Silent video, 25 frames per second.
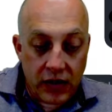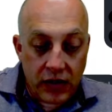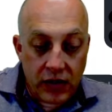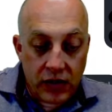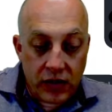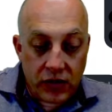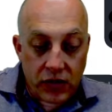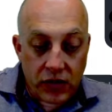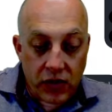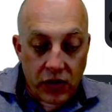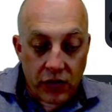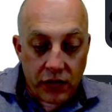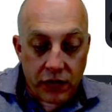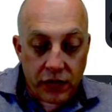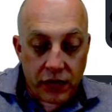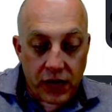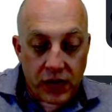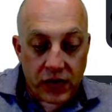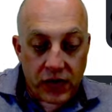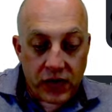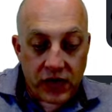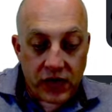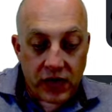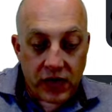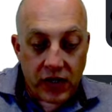So the
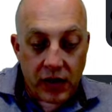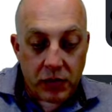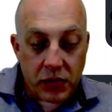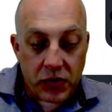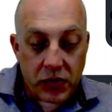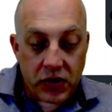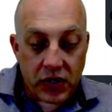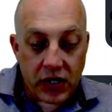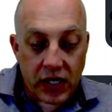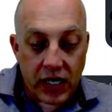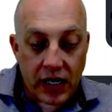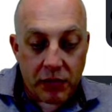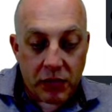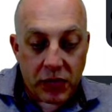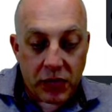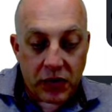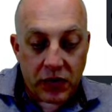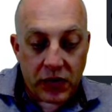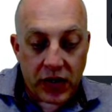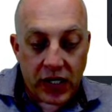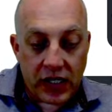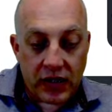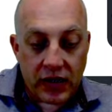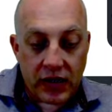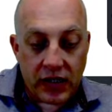first slip should happen
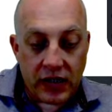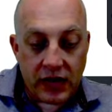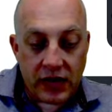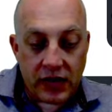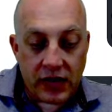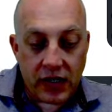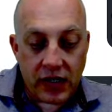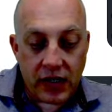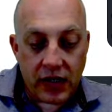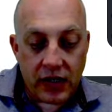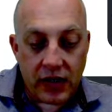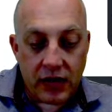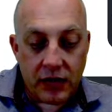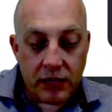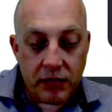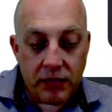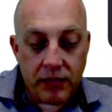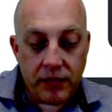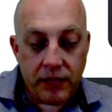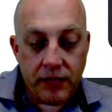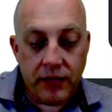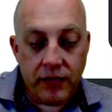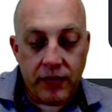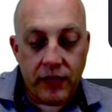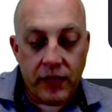right at this time,
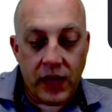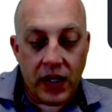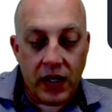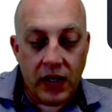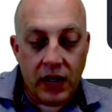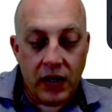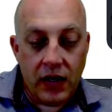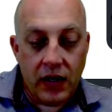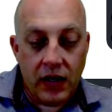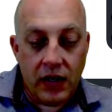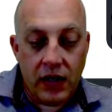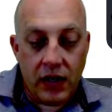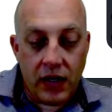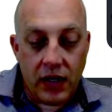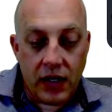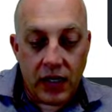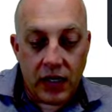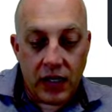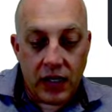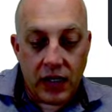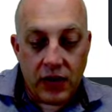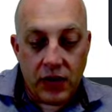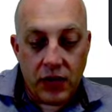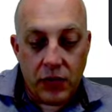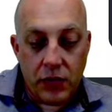
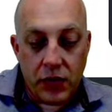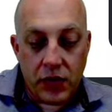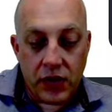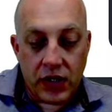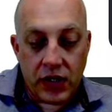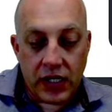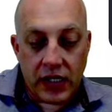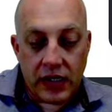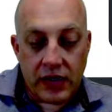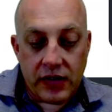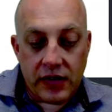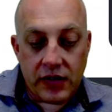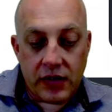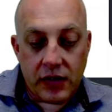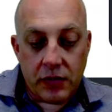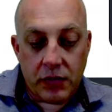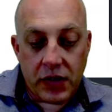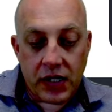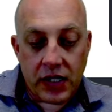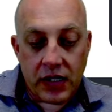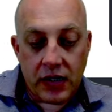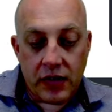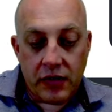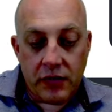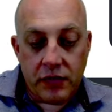and you will get some
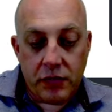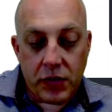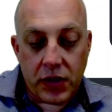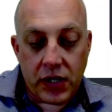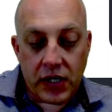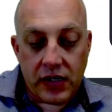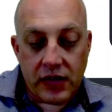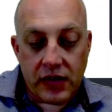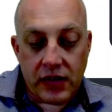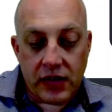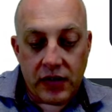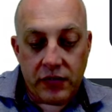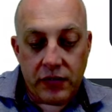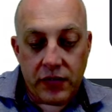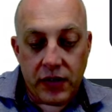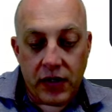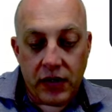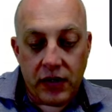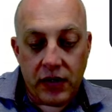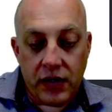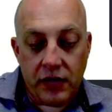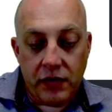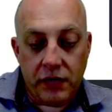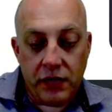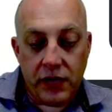kind of positive
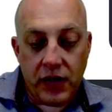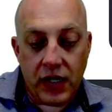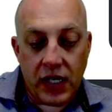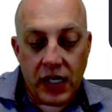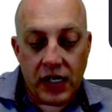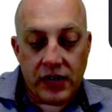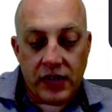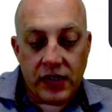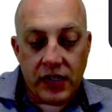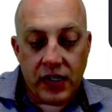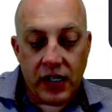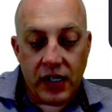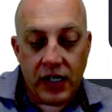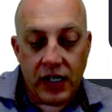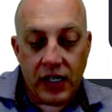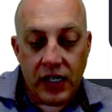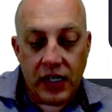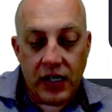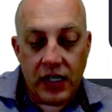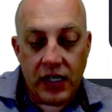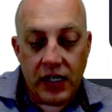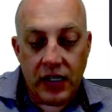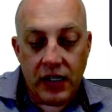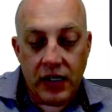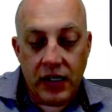relative velocity. And
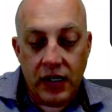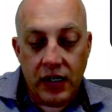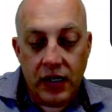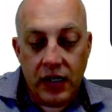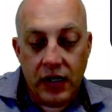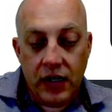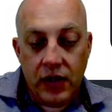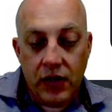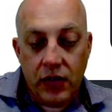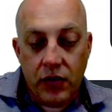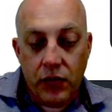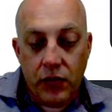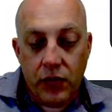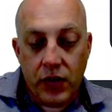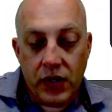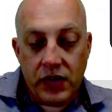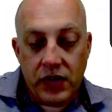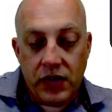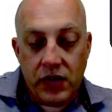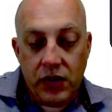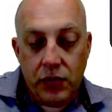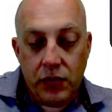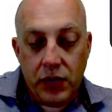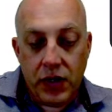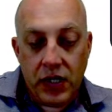then once
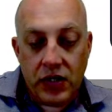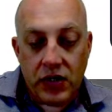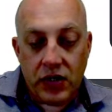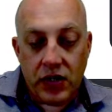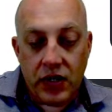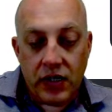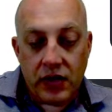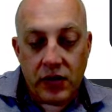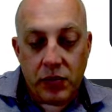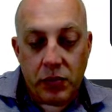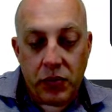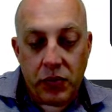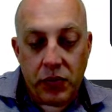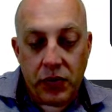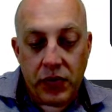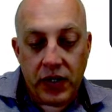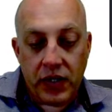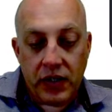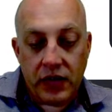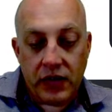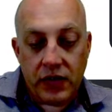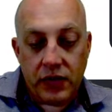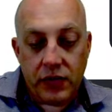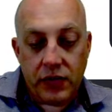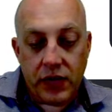you reach this
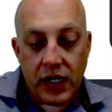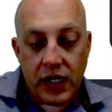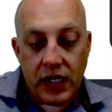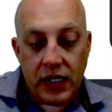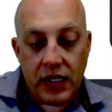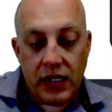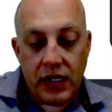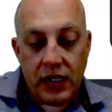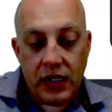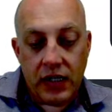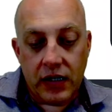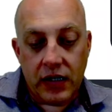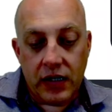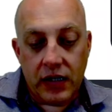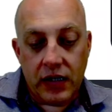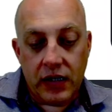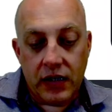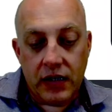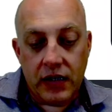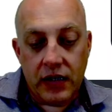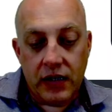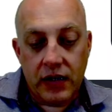point right here,